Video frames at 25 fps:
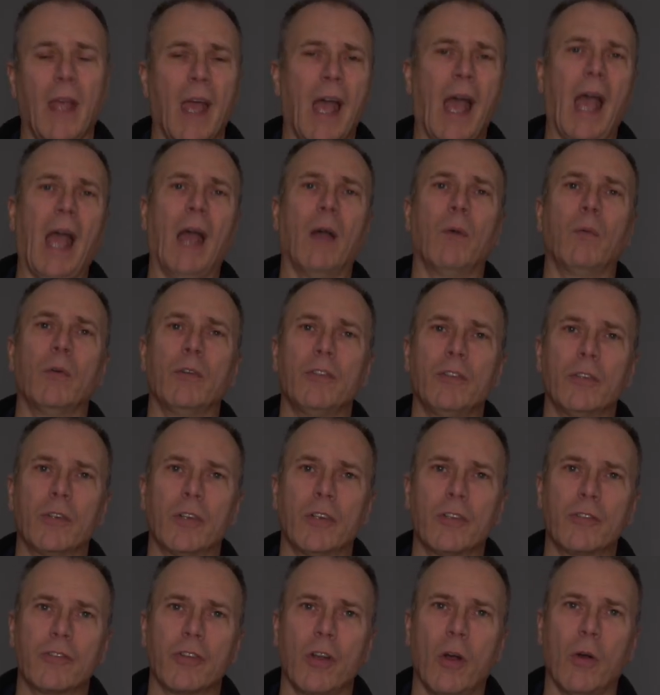How would you
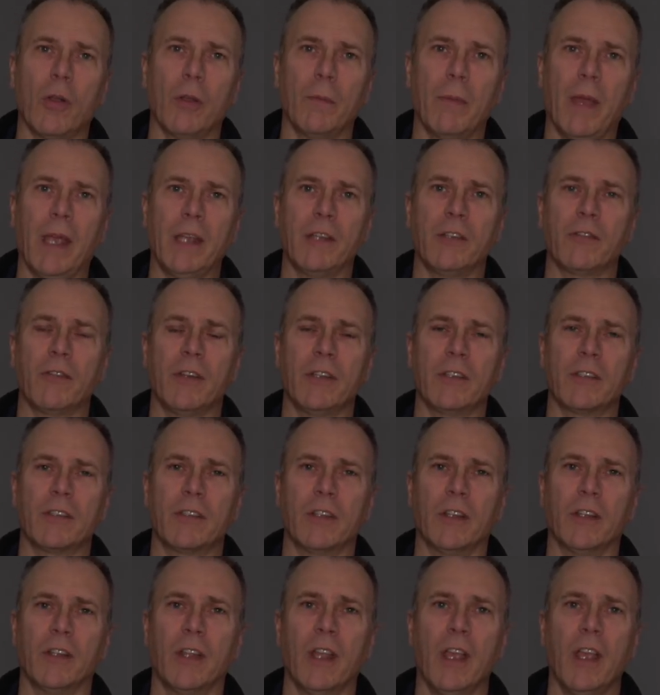control a major
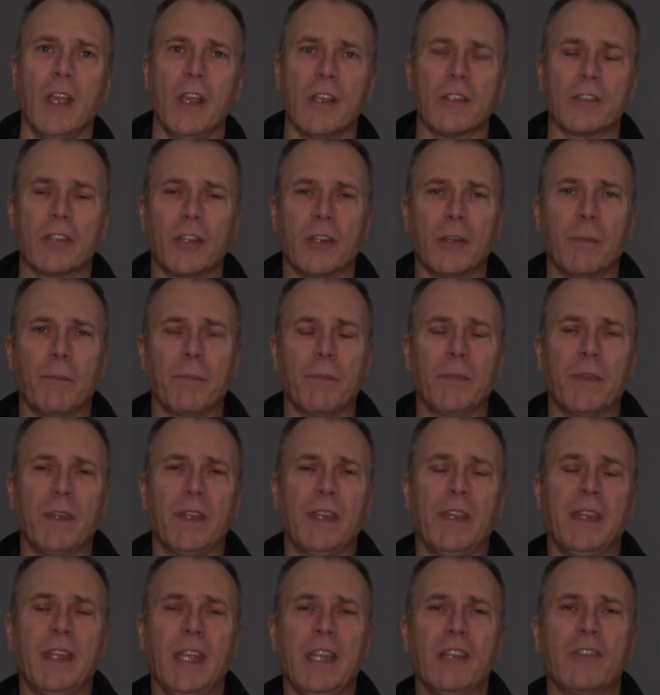incident? So
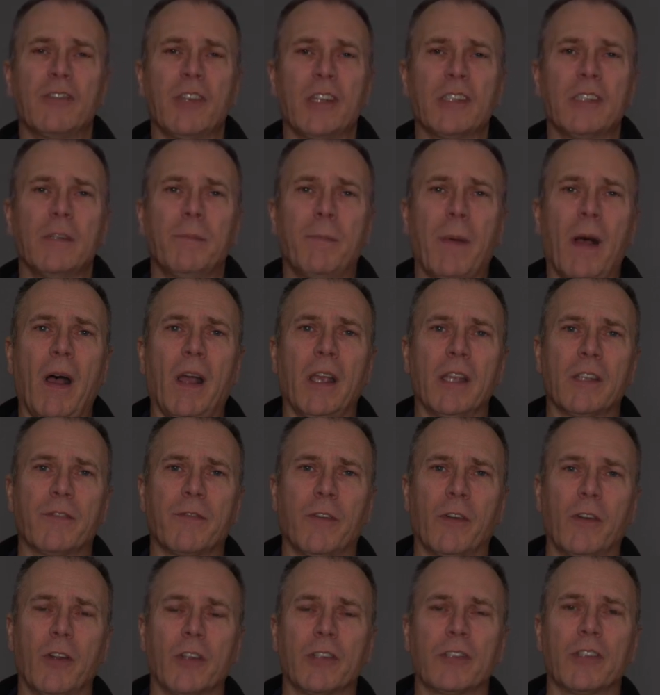the interesting part is
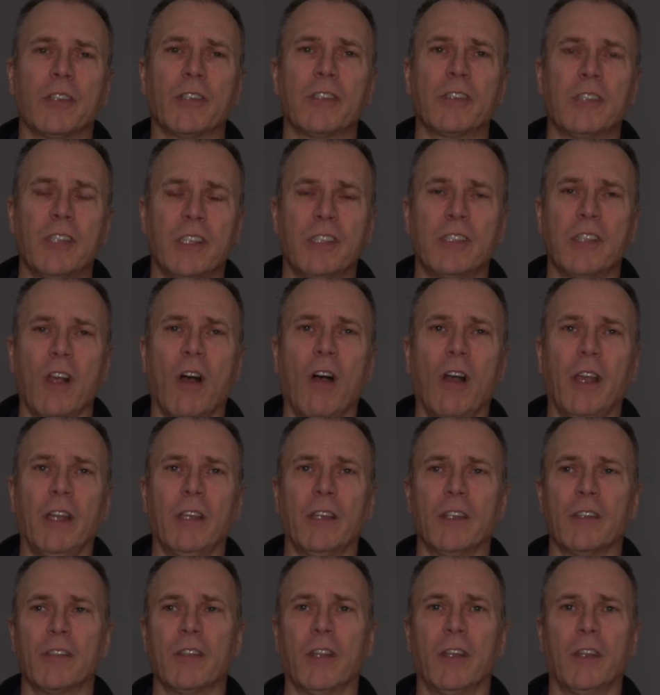for us as
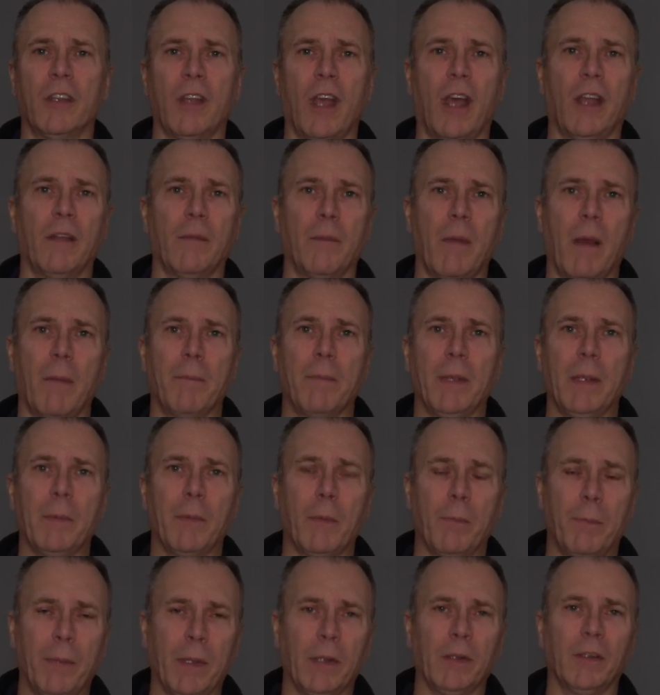designers and
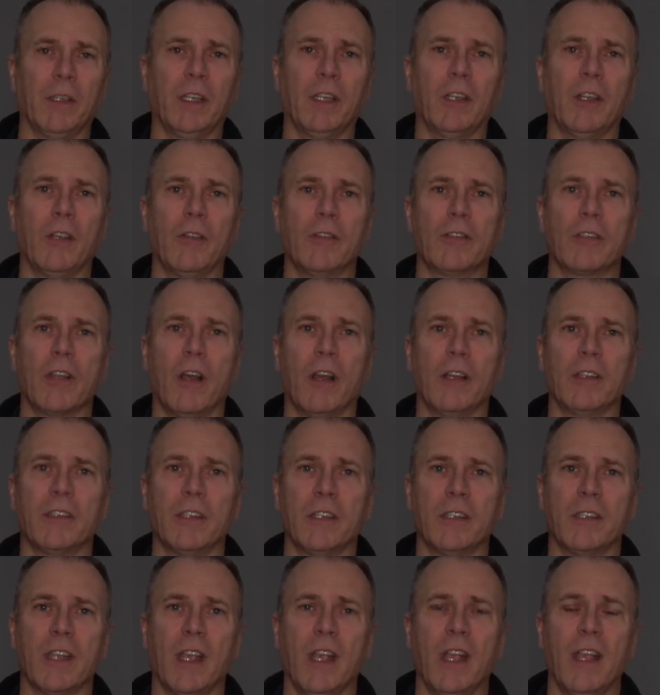people building new sites
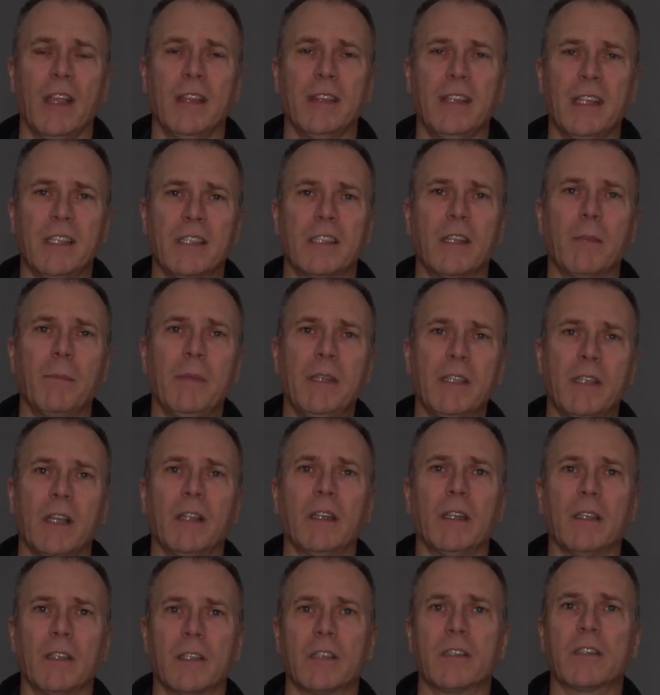is this can be
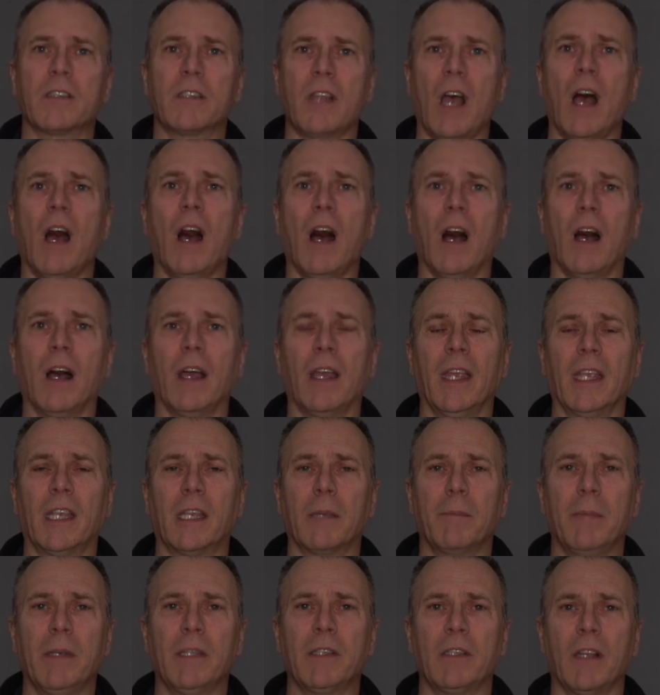done at the start. It
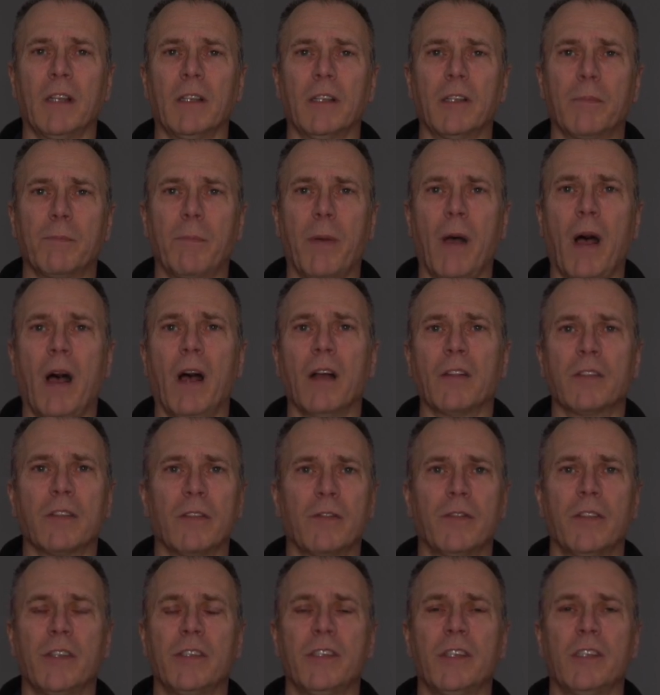can be done as part
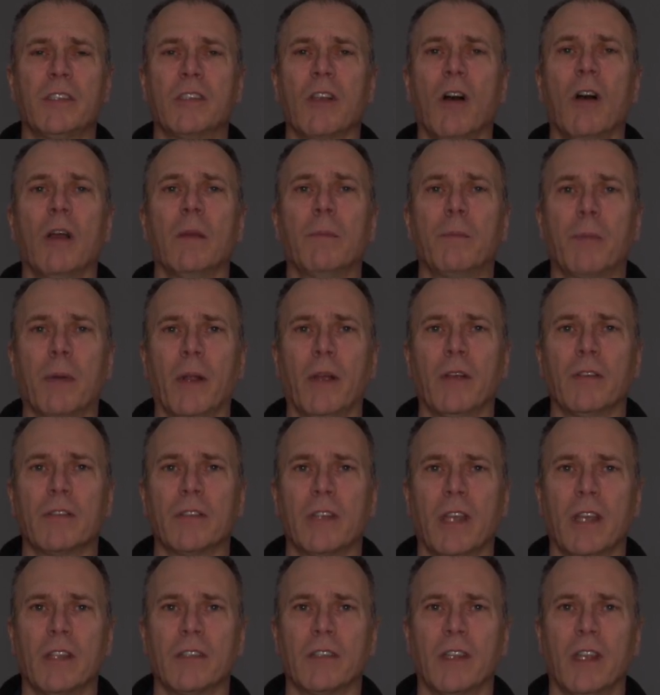of the design
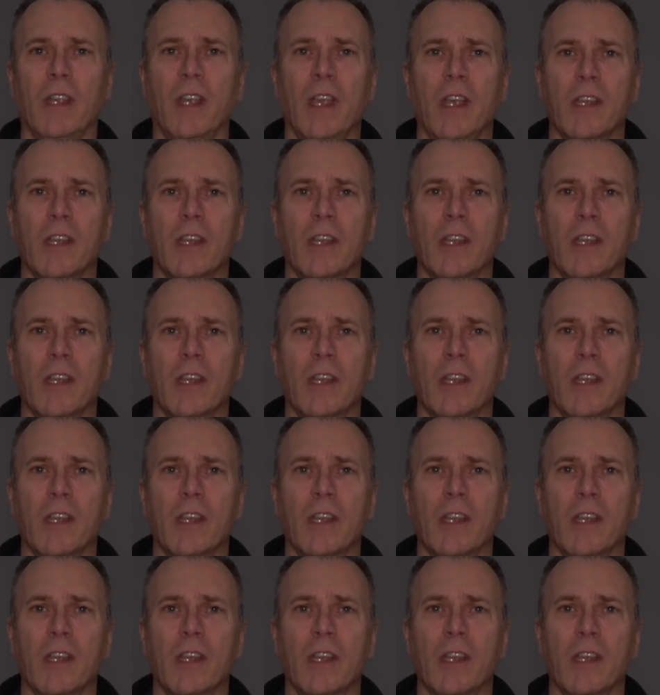process.